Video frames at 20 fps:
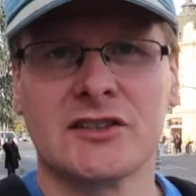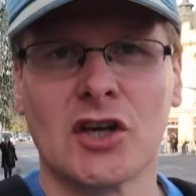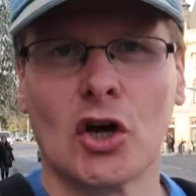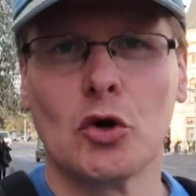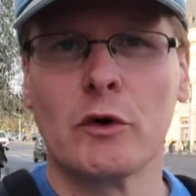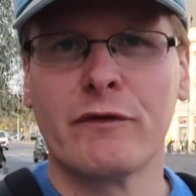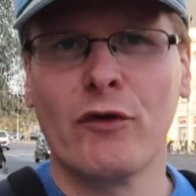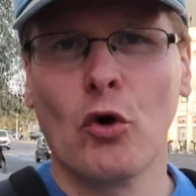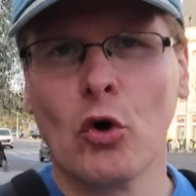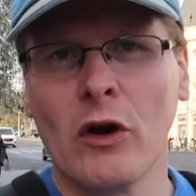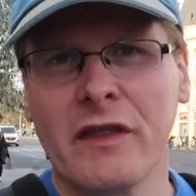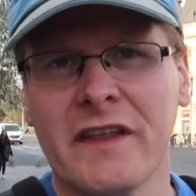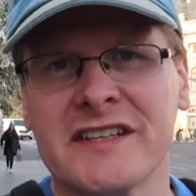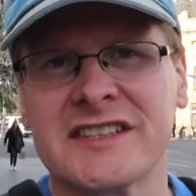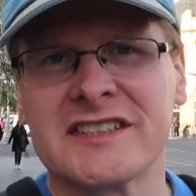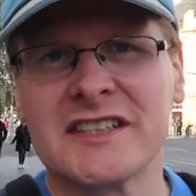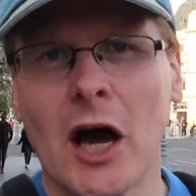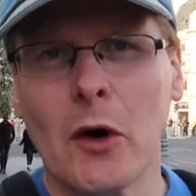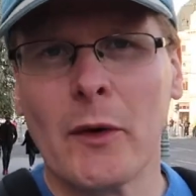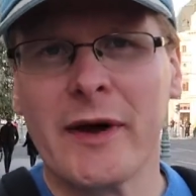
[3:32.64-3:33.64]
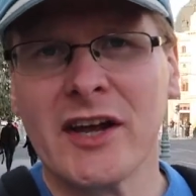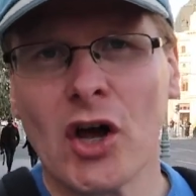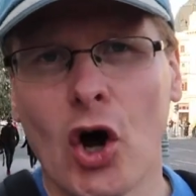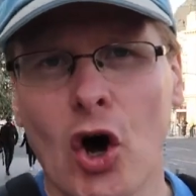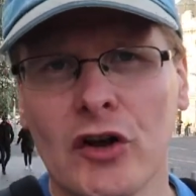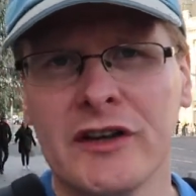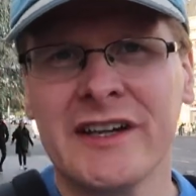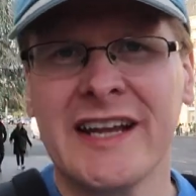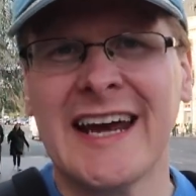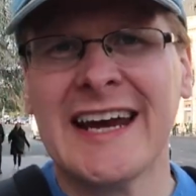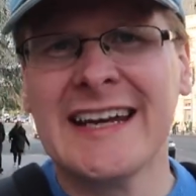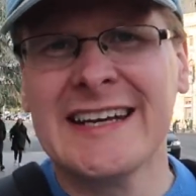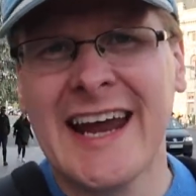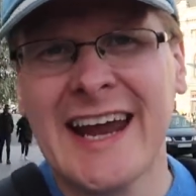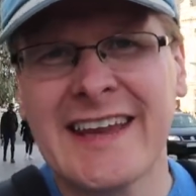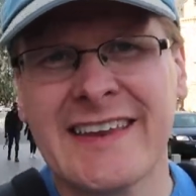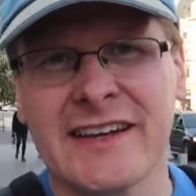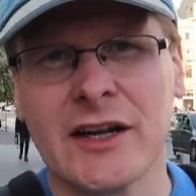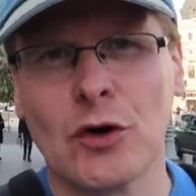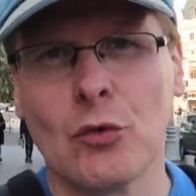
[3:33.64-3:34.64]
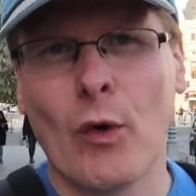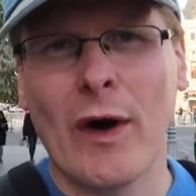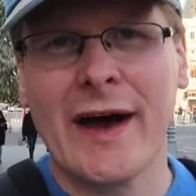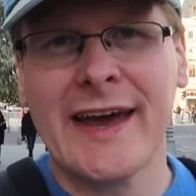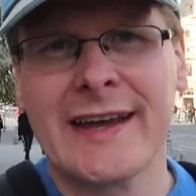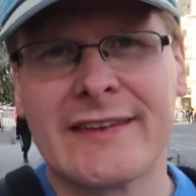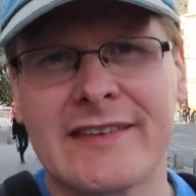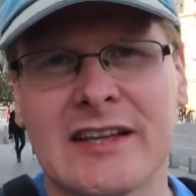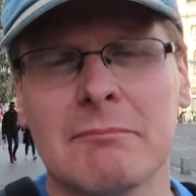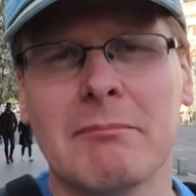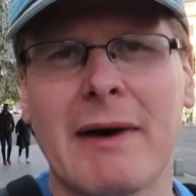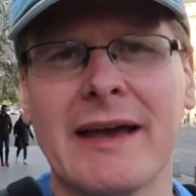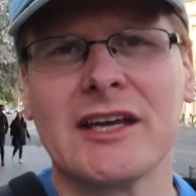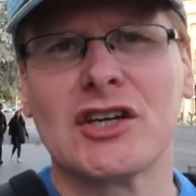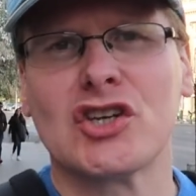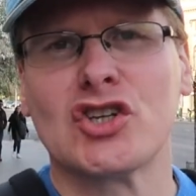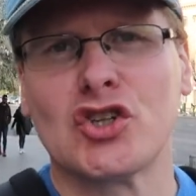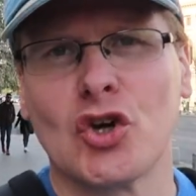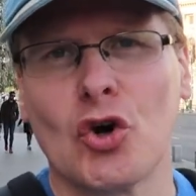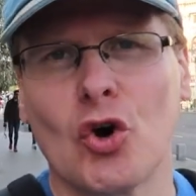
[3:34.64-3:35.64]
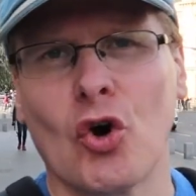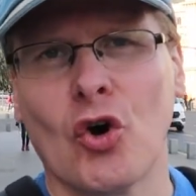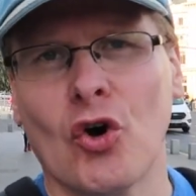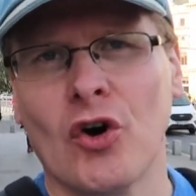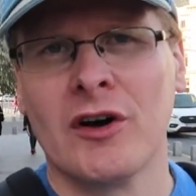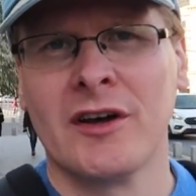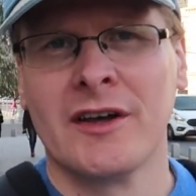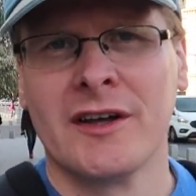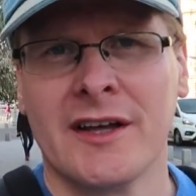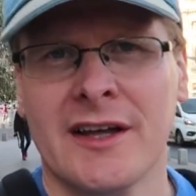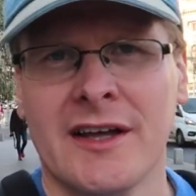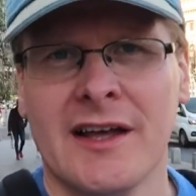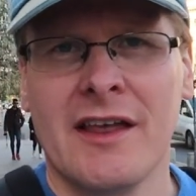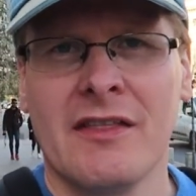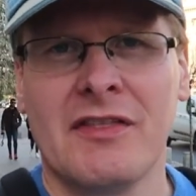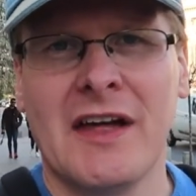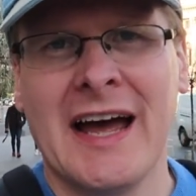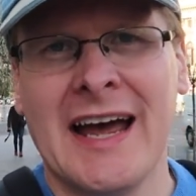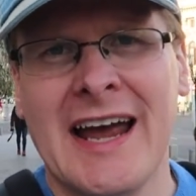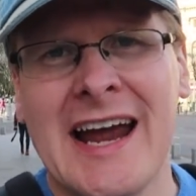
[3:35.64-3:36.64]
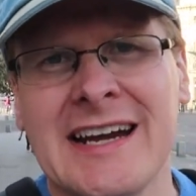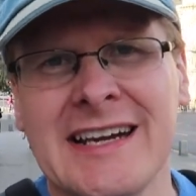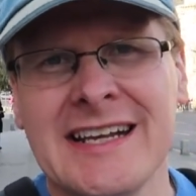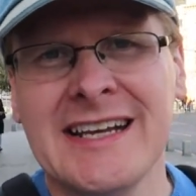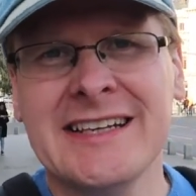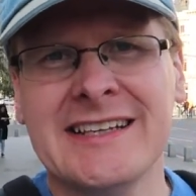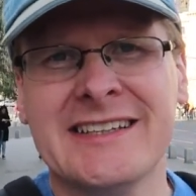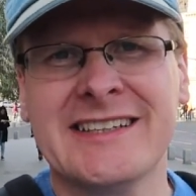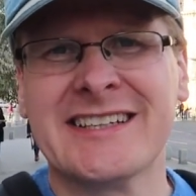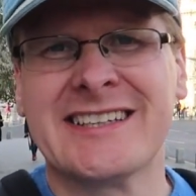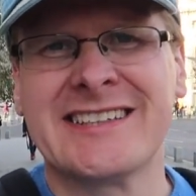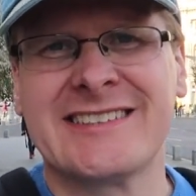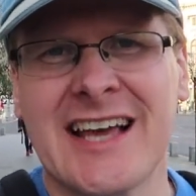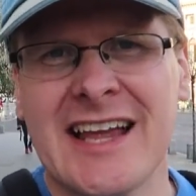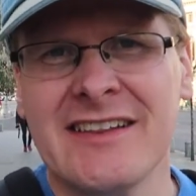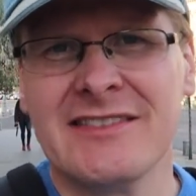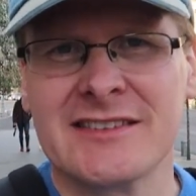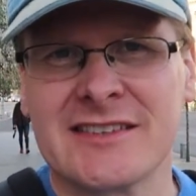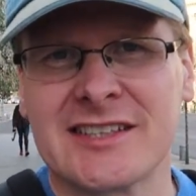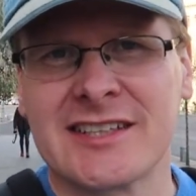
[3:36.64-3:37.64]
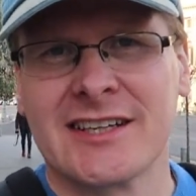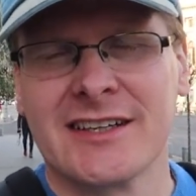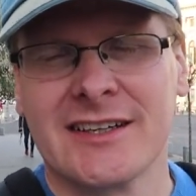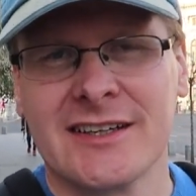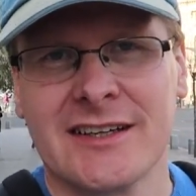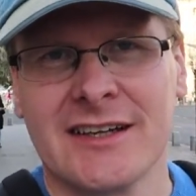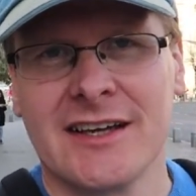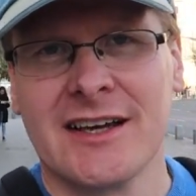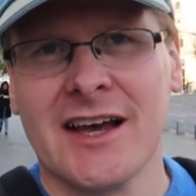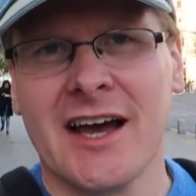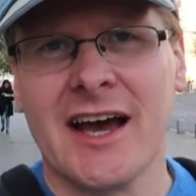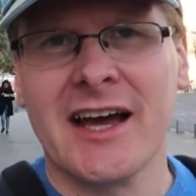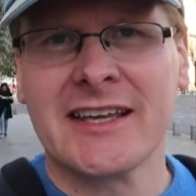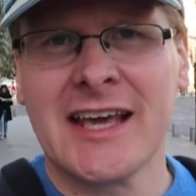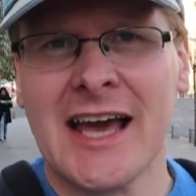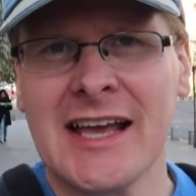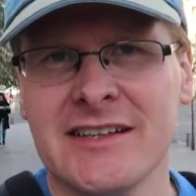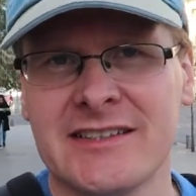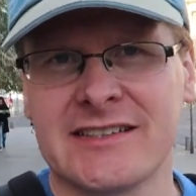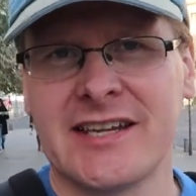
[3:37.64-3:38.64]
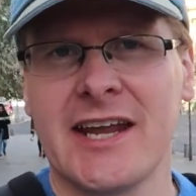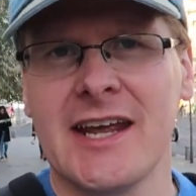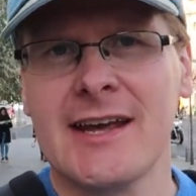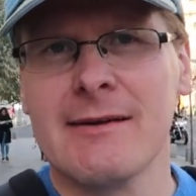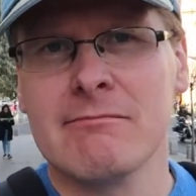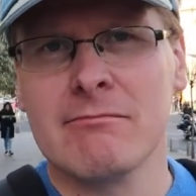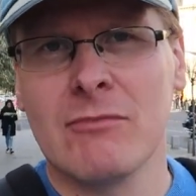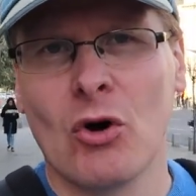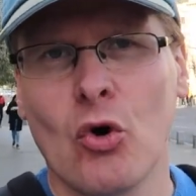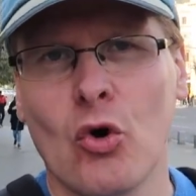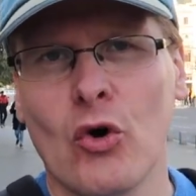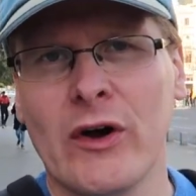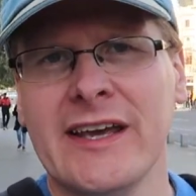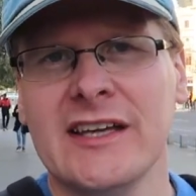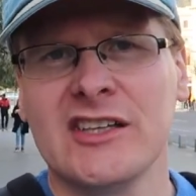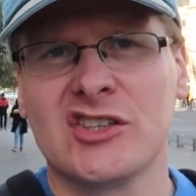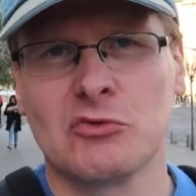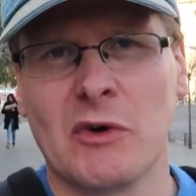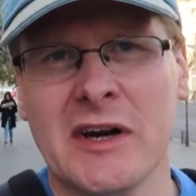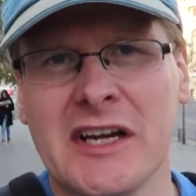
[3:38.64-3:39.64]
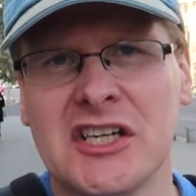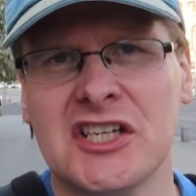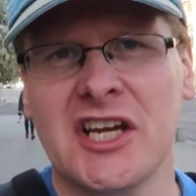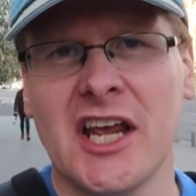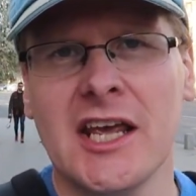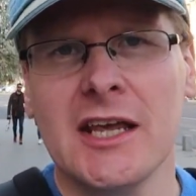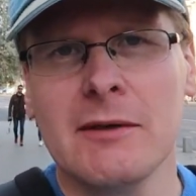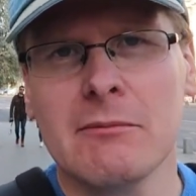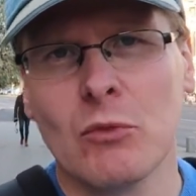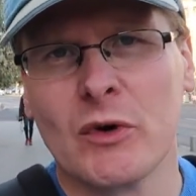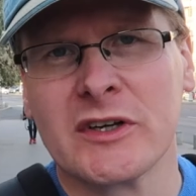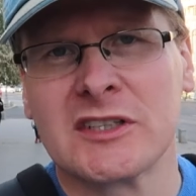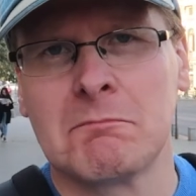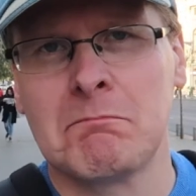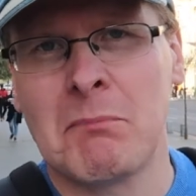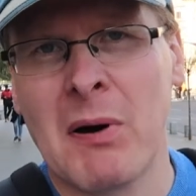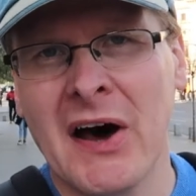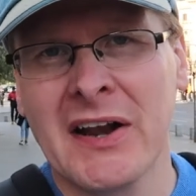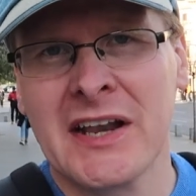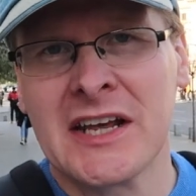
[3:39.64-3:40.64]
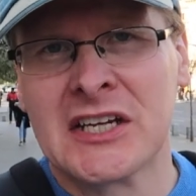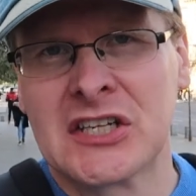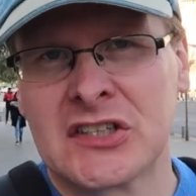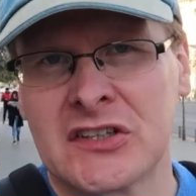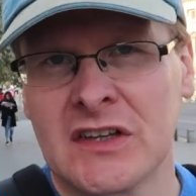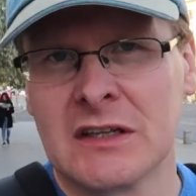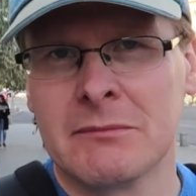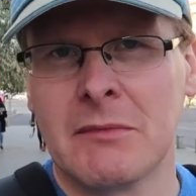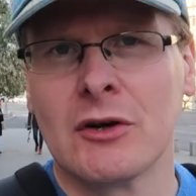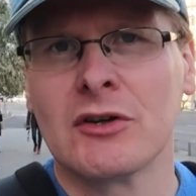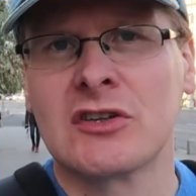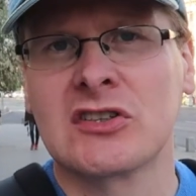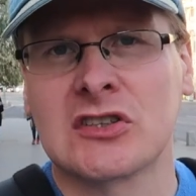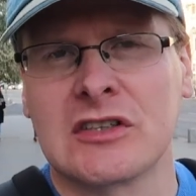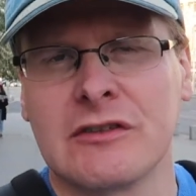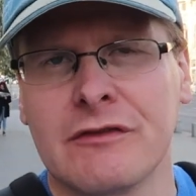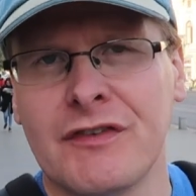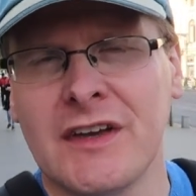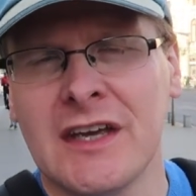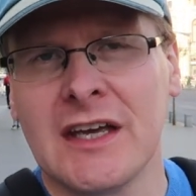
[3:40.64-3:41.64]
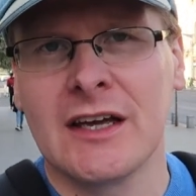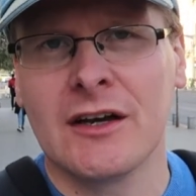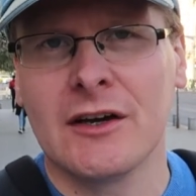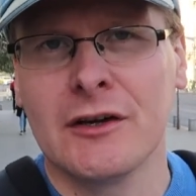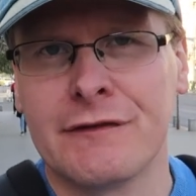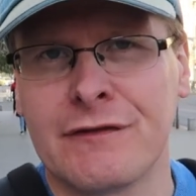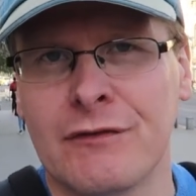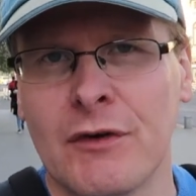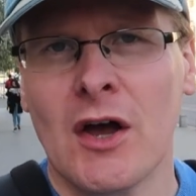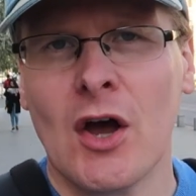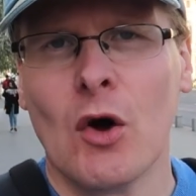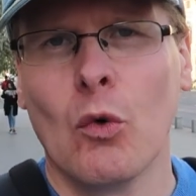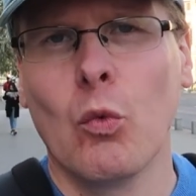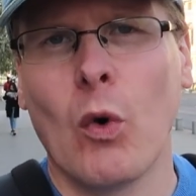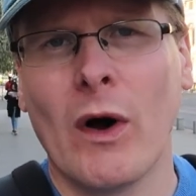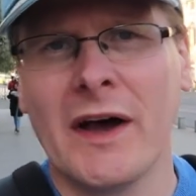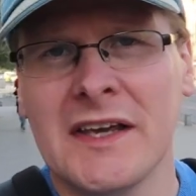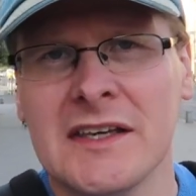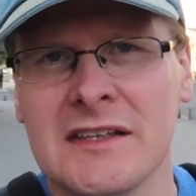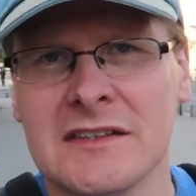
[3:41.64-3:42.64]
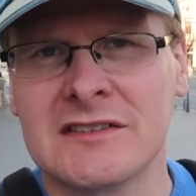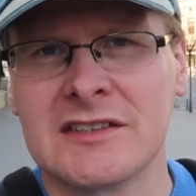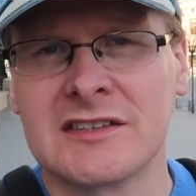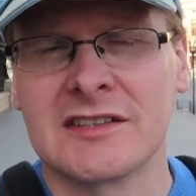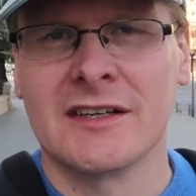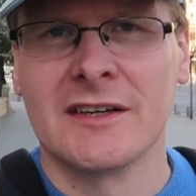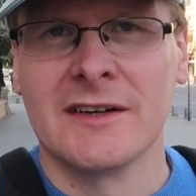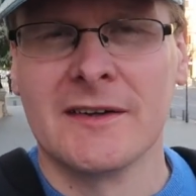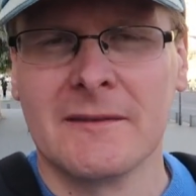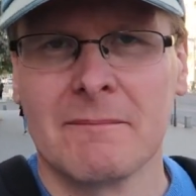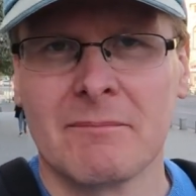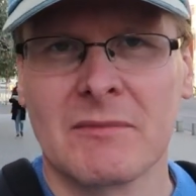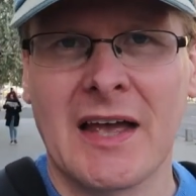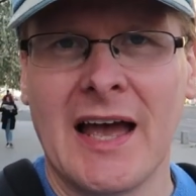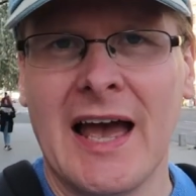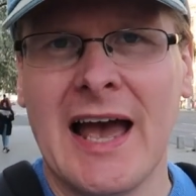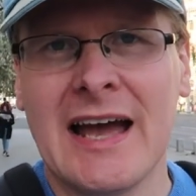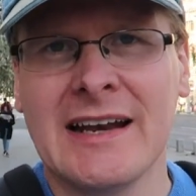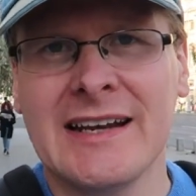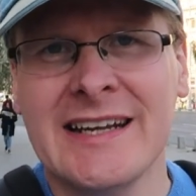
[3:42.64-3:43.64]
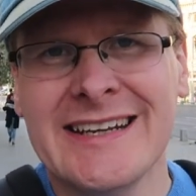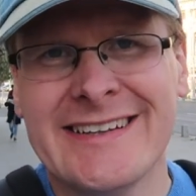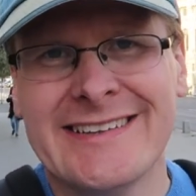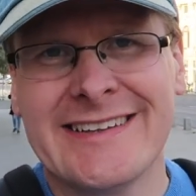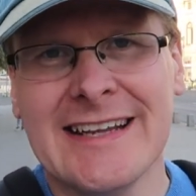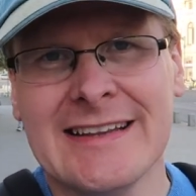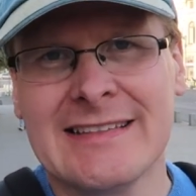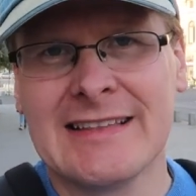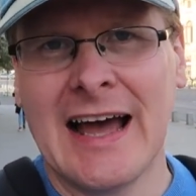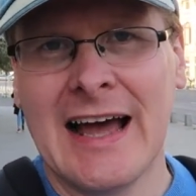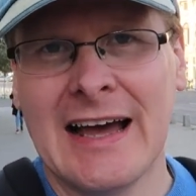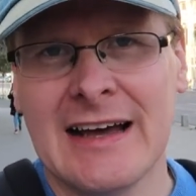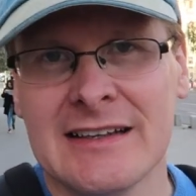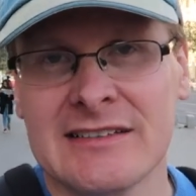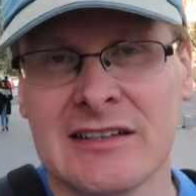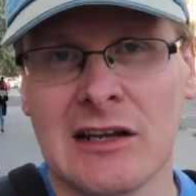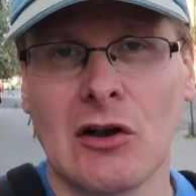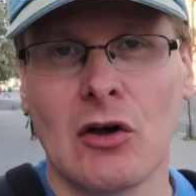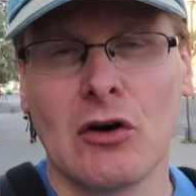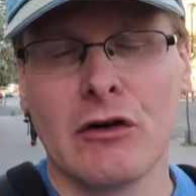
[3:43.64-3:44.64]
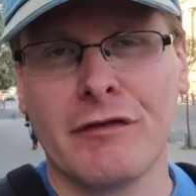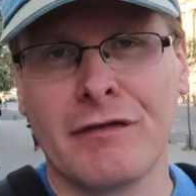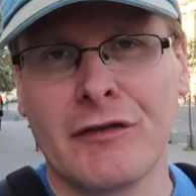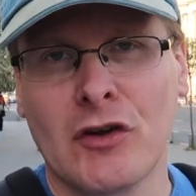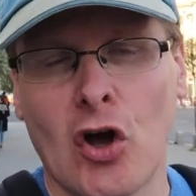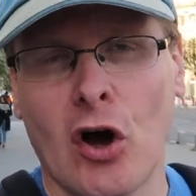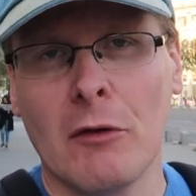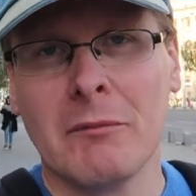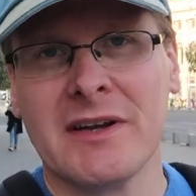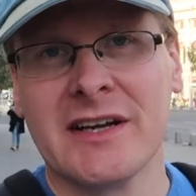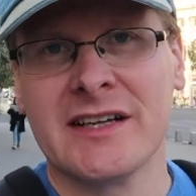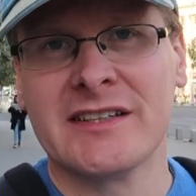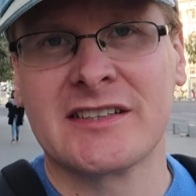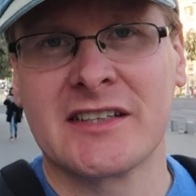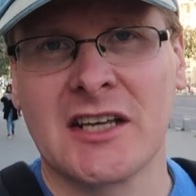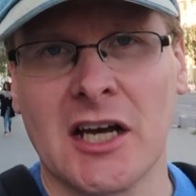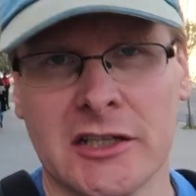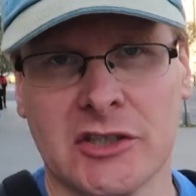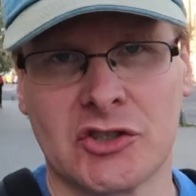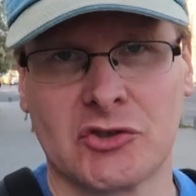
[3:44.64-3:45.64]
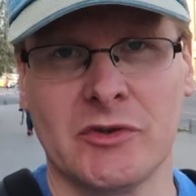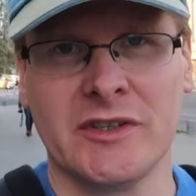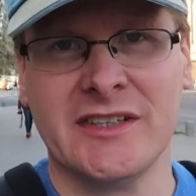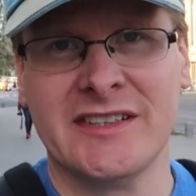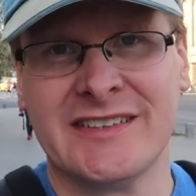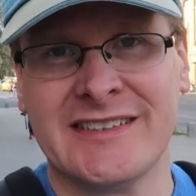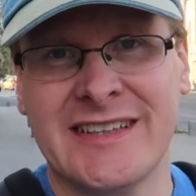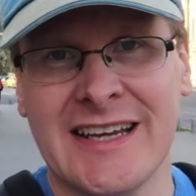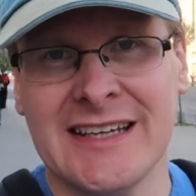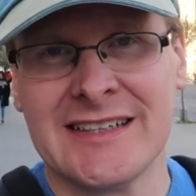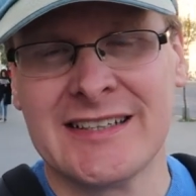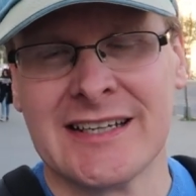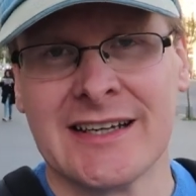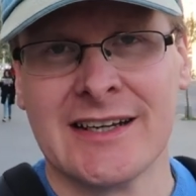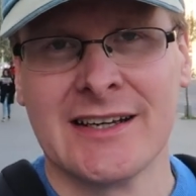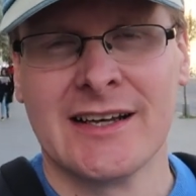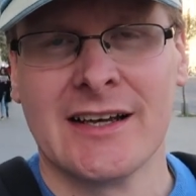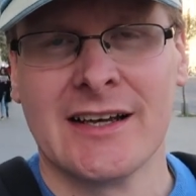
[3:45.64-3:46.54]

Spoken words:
So with all of this going on, he needed a way to make sure that any dissent against him or his regime was punished in the most severe of ways. And he did that, as a lot of communist countries did,